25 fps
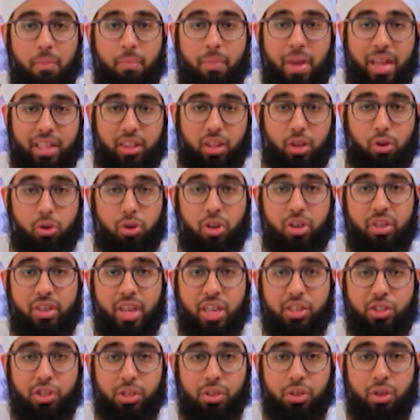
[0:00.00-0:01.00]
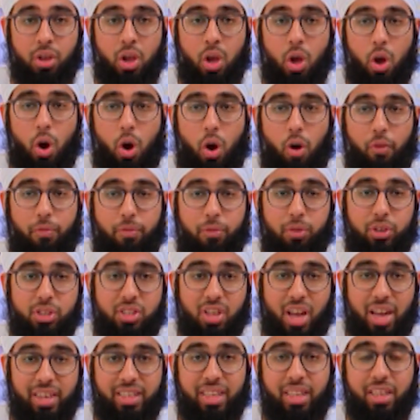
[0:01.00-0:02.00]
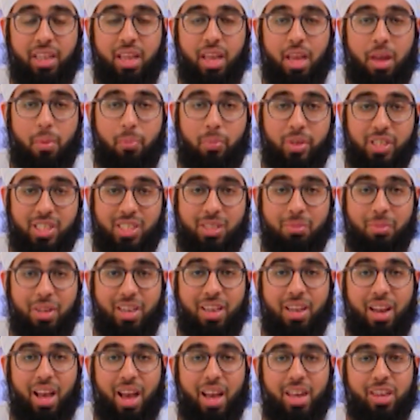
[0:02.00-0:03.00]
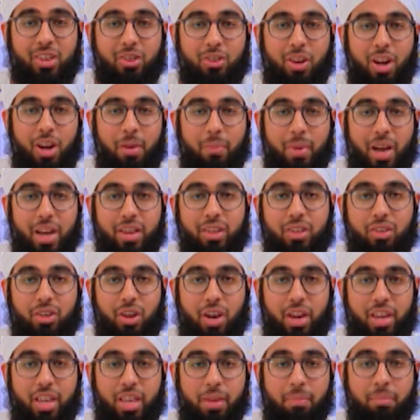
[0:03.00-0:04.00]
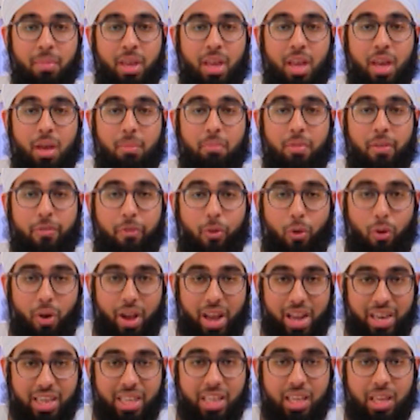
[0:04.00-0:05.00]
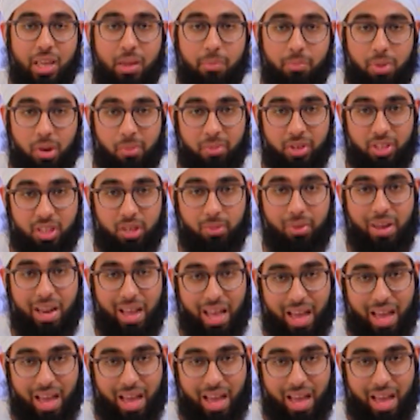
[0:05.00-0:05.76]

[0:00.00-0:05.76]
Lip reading: Make the good intention of reciting Bismillahir Rahmanir Rahim before any permissible